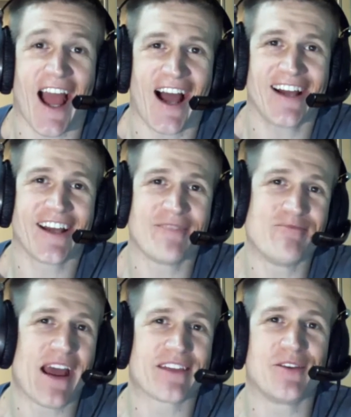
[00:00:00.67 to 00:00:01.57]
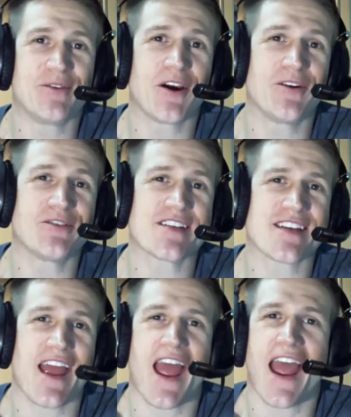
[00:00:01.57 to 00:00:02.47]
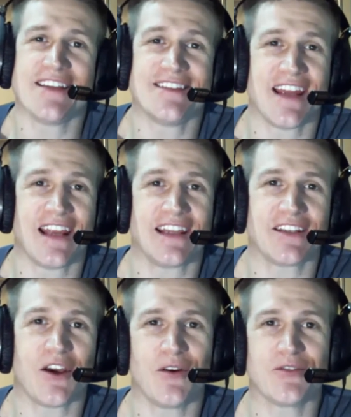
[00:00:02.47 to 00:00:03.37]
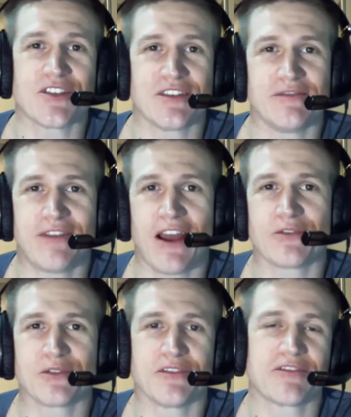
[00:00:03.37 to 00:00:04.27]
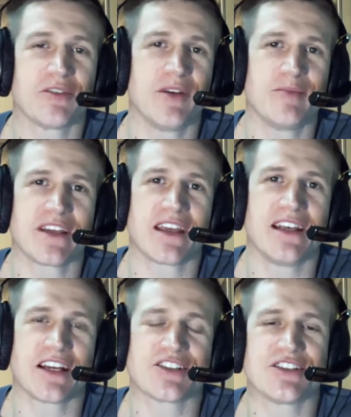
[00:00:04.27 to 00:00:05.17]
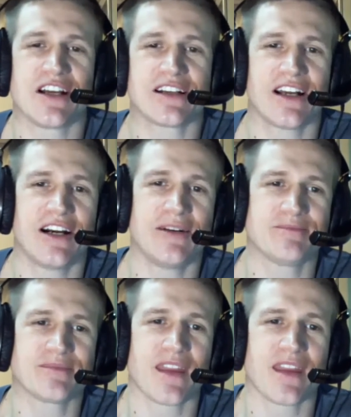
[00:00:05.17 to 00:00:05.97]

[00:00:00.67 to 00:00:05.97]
Hi, I'm Matthew Coast, head dating coach and founder of CommitmentConnection.com.